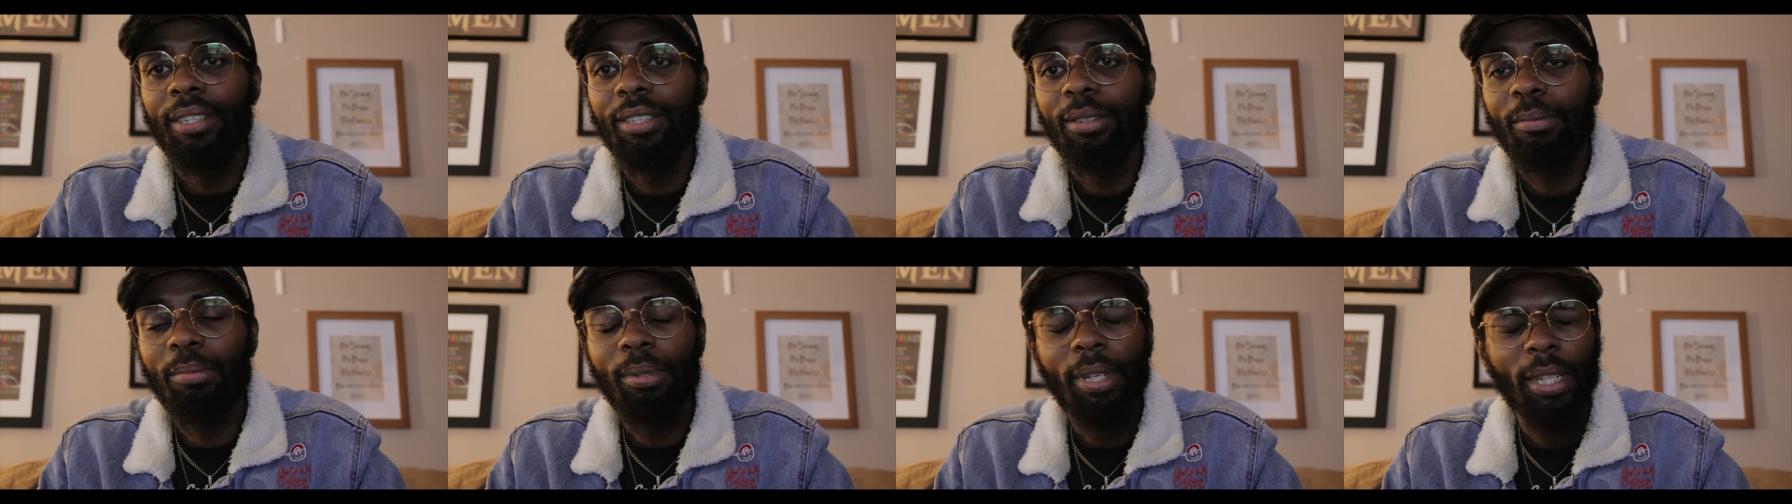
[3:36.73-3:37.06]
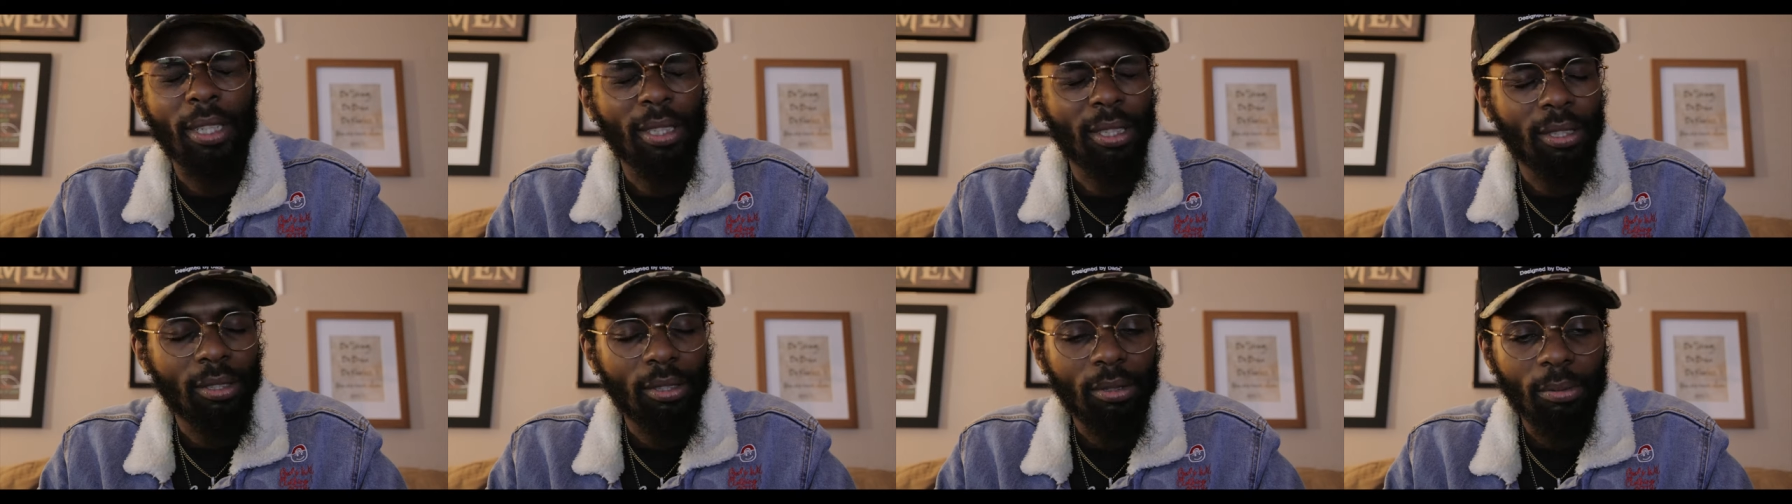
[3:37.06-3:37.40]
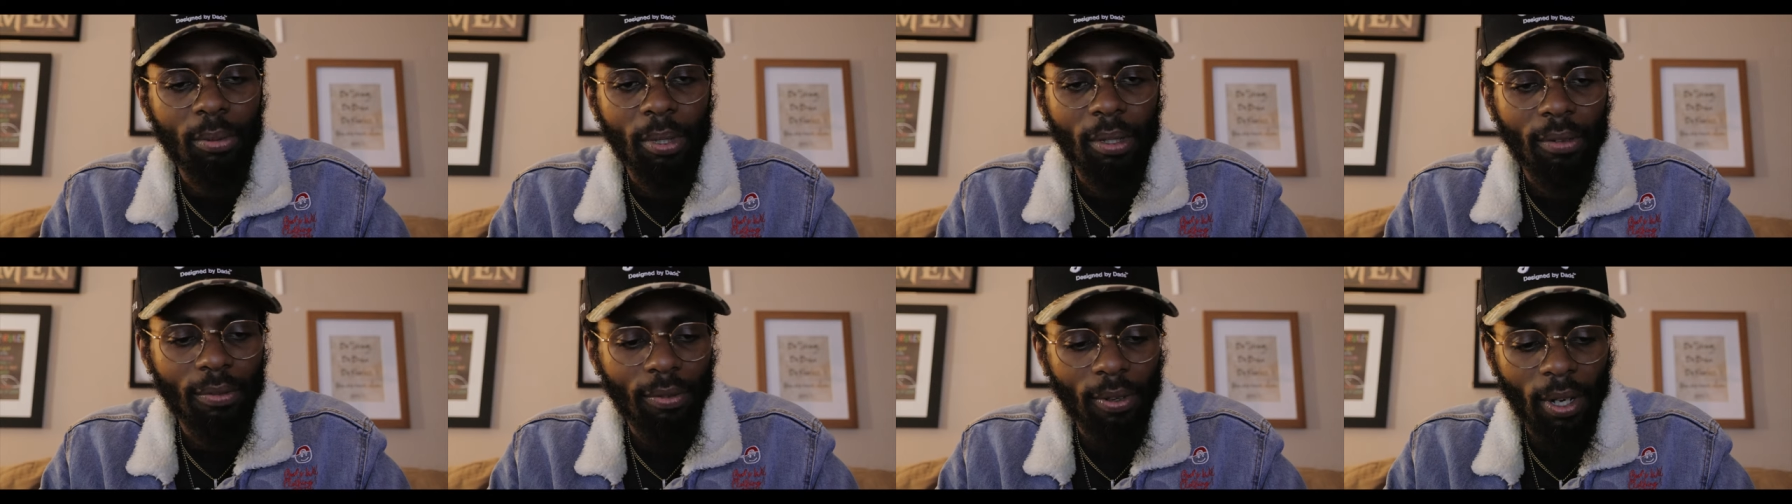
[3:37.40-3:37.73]
it's a blessing to
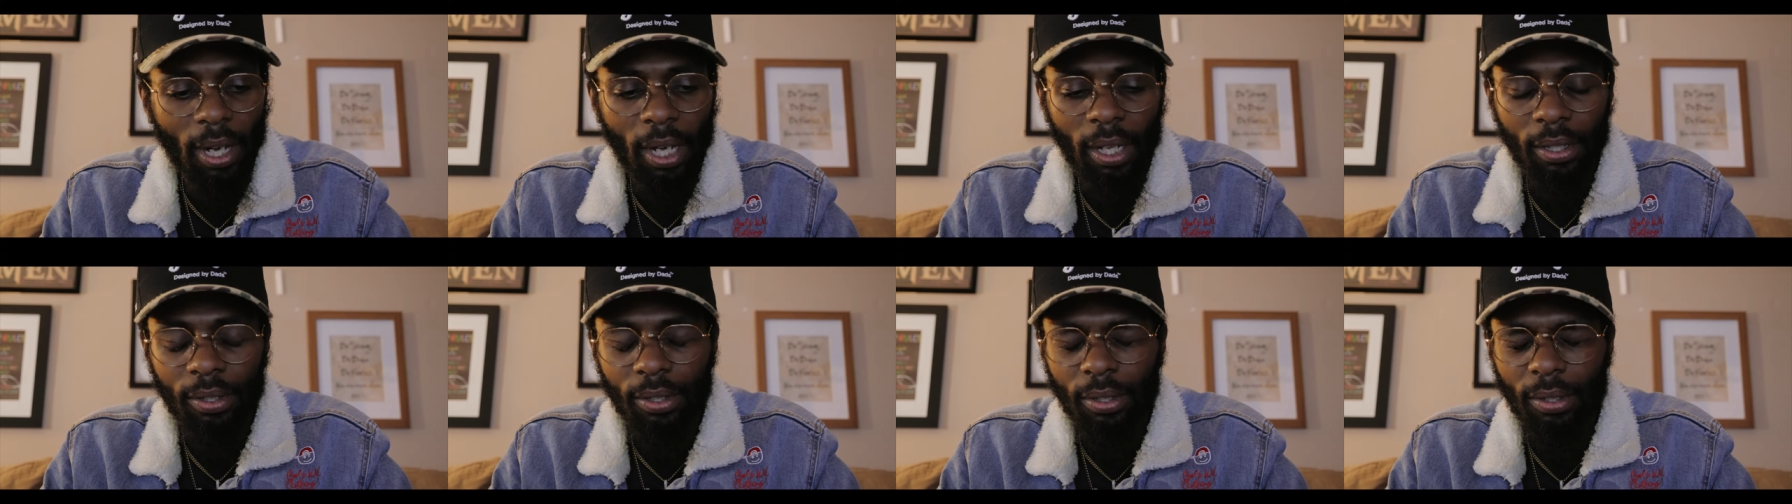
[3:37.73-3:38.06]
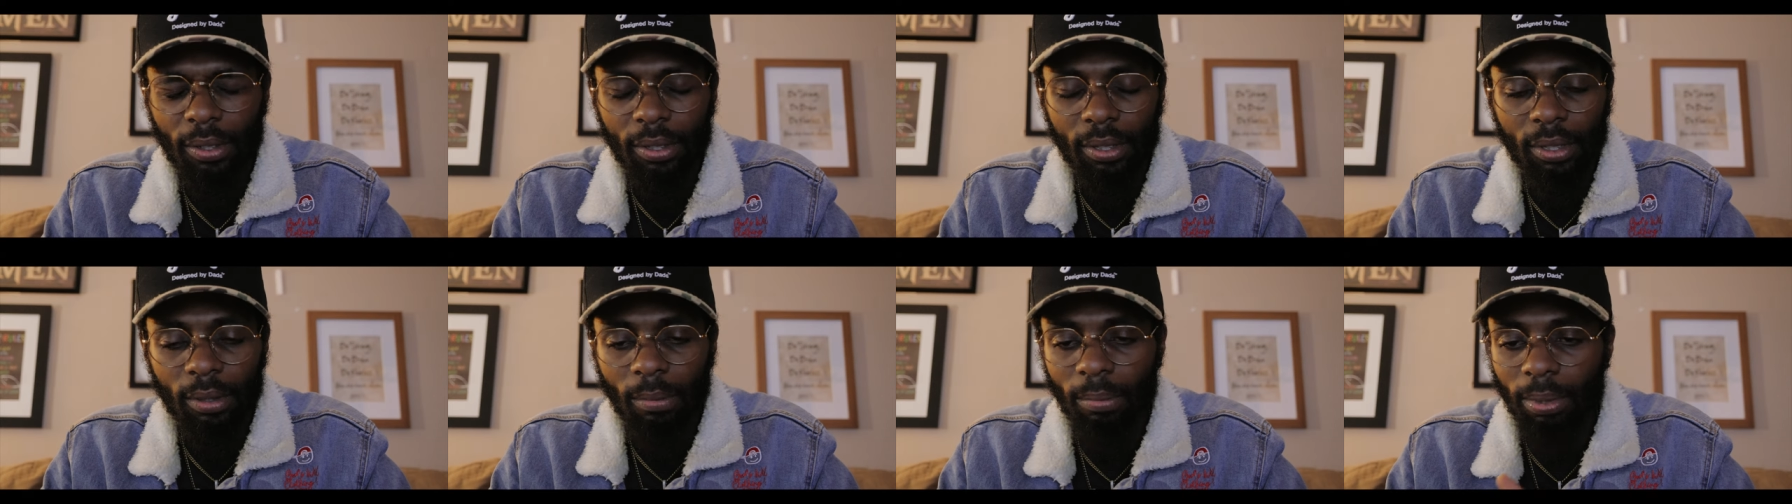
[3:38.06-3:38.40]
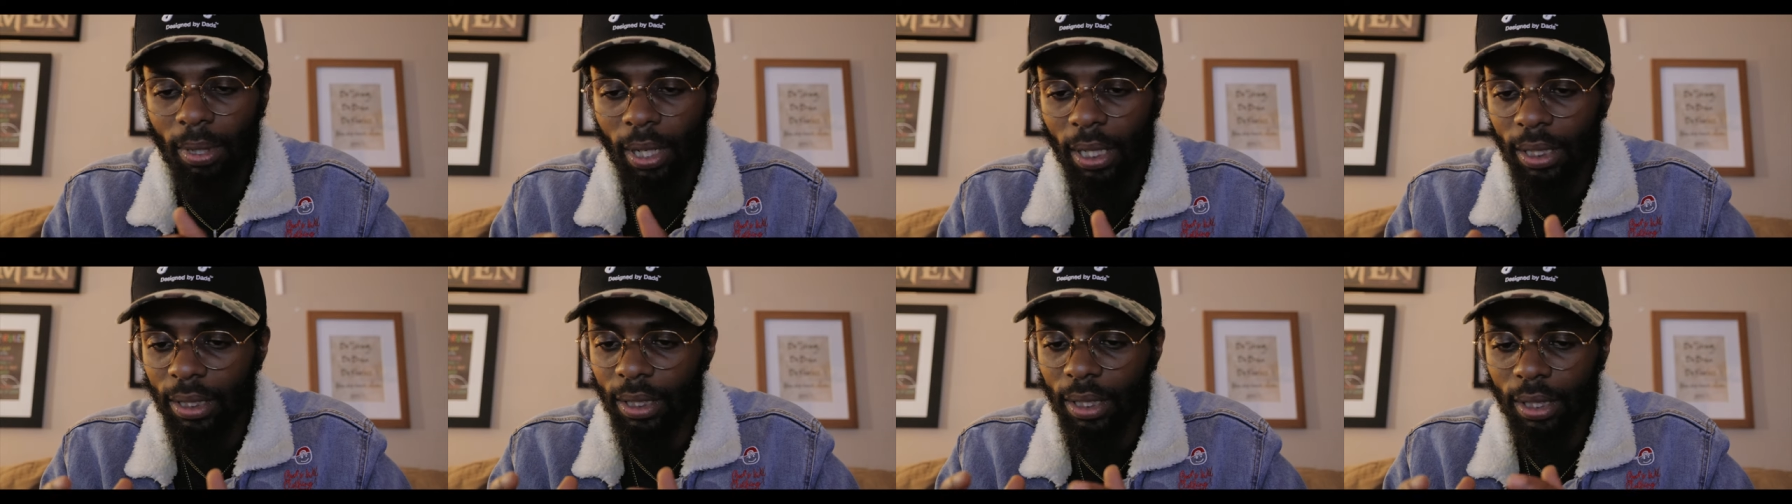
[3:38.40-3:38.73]
be a father, it's a
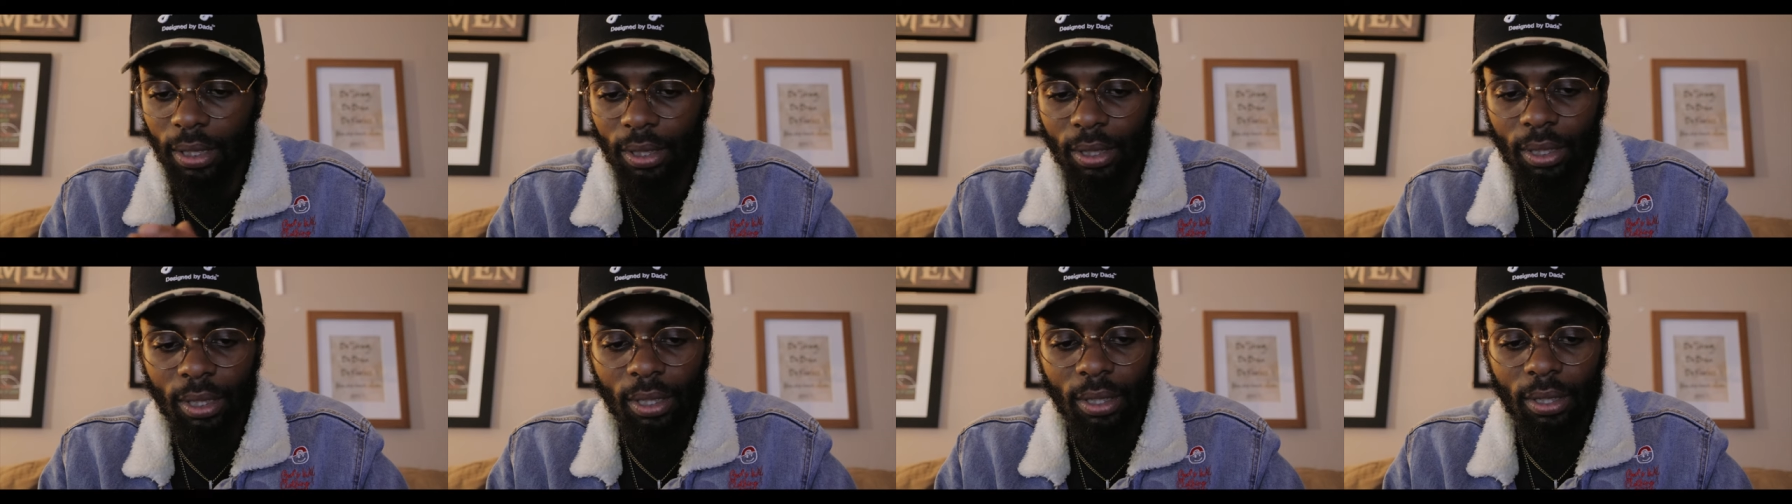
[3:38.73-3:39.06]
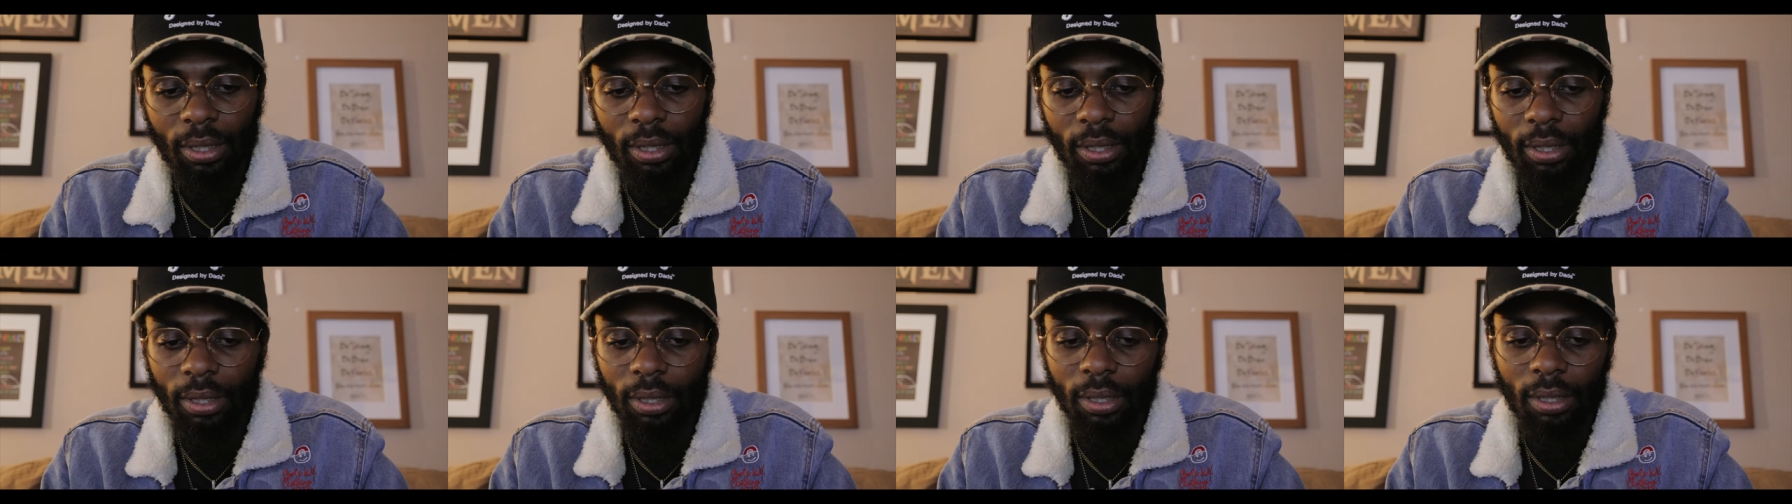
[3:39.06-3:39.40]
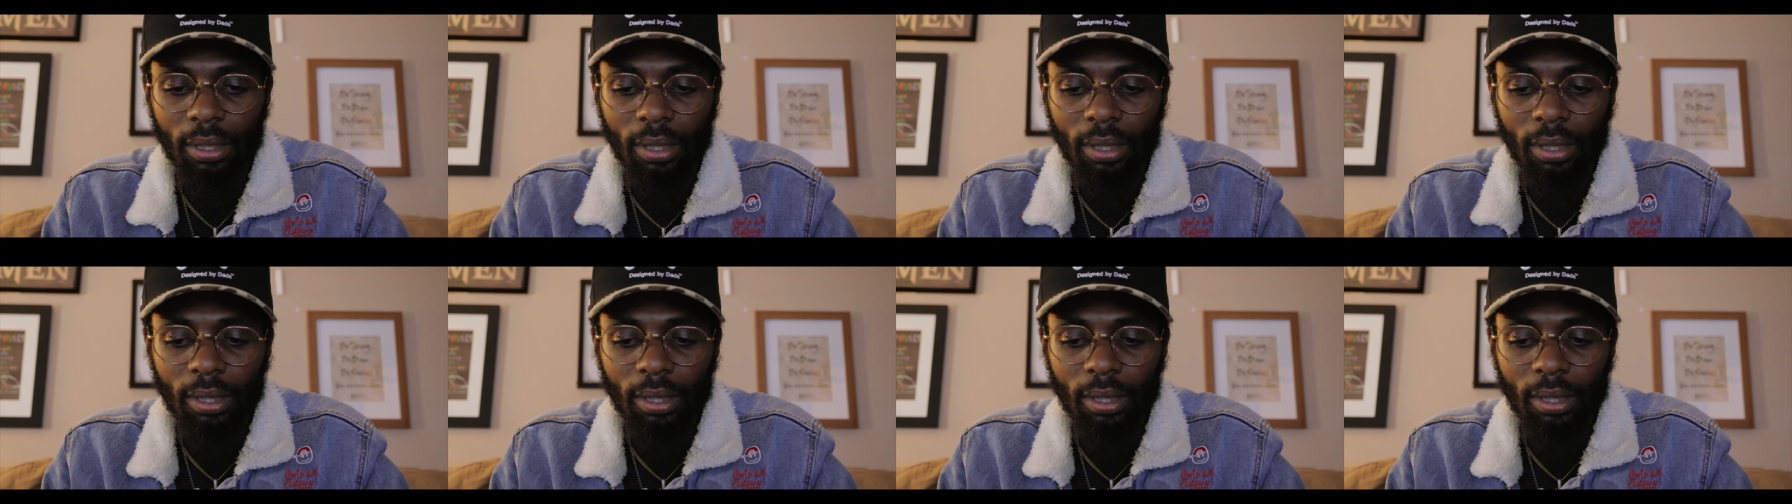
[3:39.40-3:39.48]
blessing to,